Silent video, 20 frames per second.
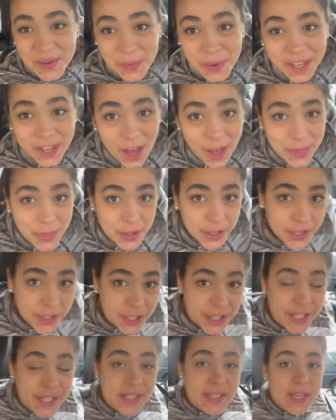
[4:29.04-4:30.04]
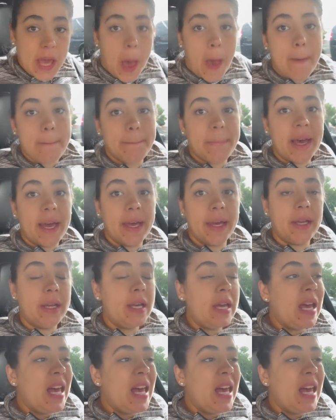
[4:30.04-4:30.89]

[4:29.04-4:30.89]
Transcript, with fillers: We got the goods, but